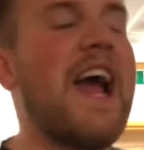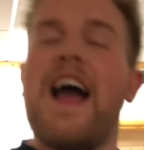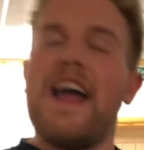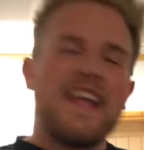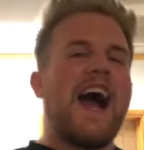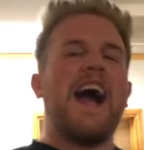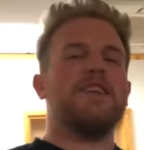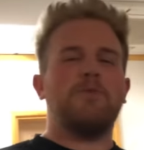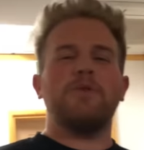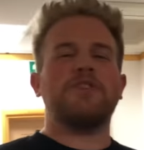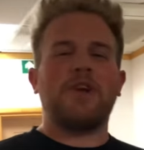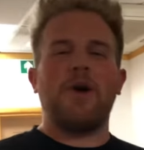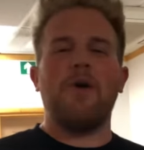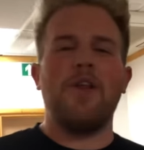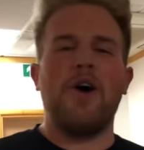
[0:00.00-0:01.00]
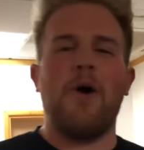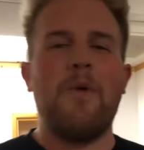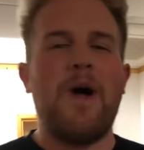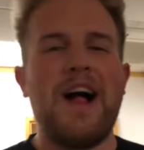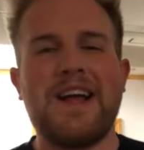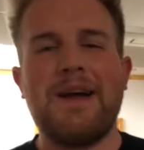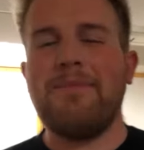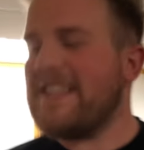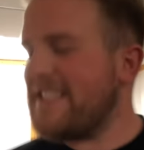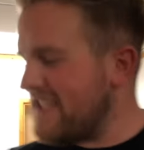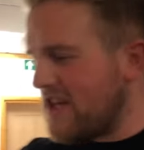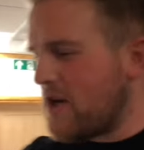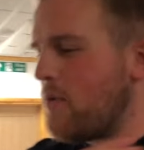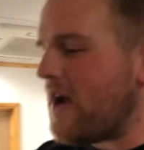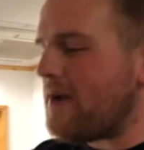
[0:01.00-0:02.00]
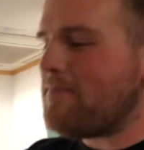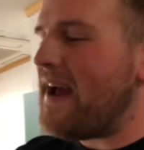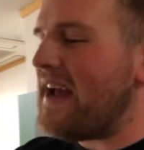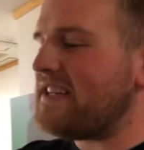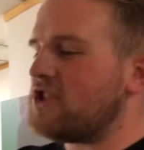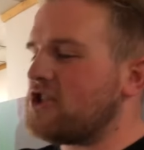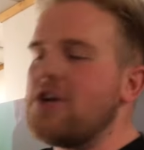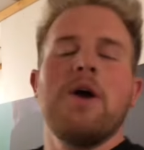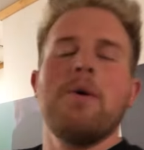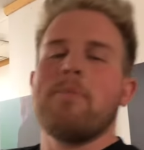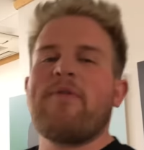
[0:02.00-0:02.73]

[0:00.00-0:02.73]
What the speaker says: Hey guys, what's going on? Welcome. This is a quick message.